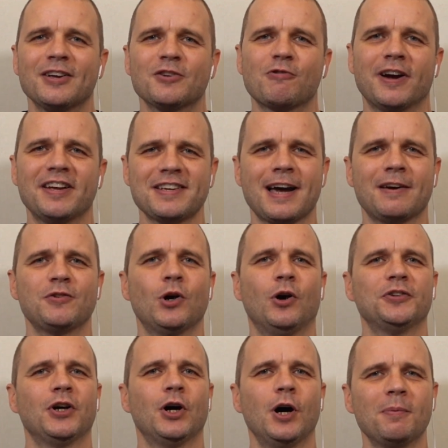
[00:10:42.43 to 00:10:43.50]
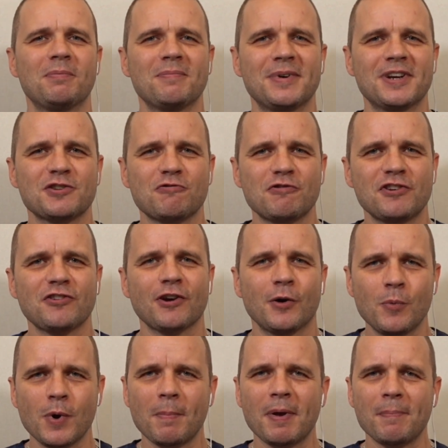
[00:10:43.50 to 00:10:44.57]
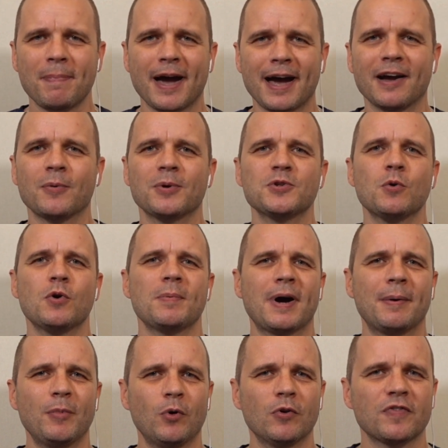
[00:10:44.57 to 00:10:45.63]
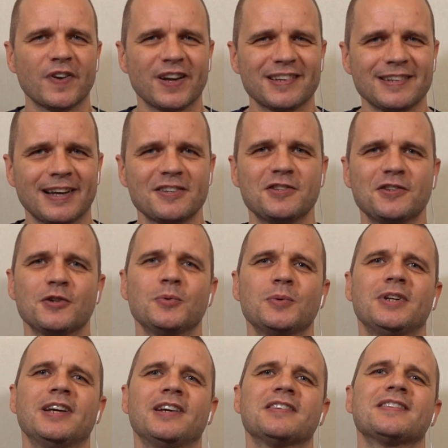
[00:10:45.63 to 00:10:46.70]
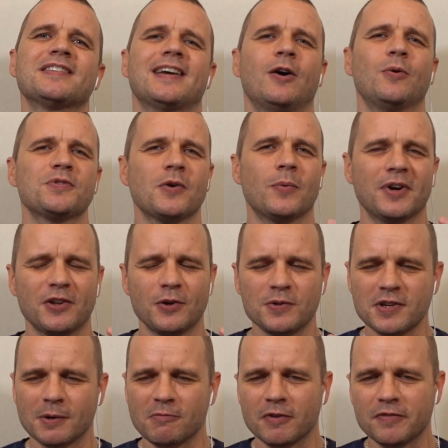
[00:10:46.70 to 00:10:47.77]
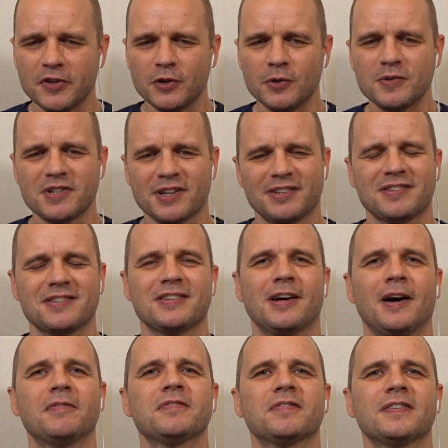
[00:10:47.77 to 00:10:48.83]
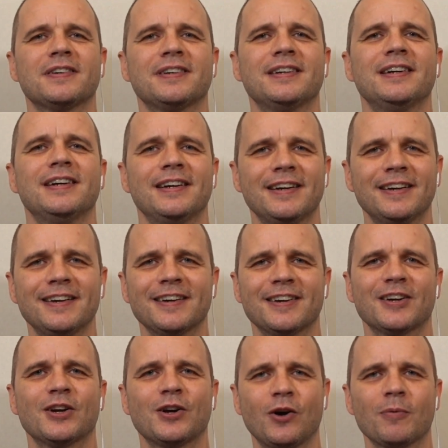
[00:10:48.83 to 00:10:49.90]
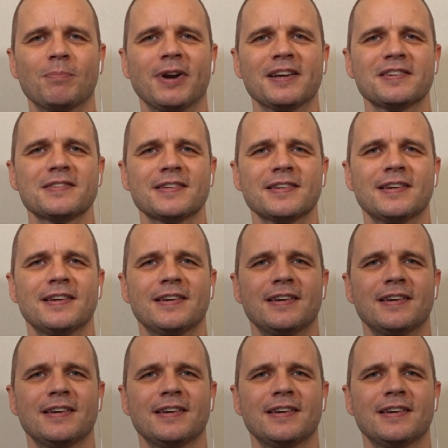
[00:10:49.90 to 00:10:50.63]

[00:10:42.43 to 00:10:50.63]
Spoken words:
Great to have you on the Urban Ministry Show. We'll be back. We'll talk about more things like to do with this. I also want to do some reviews and stuff. God bless.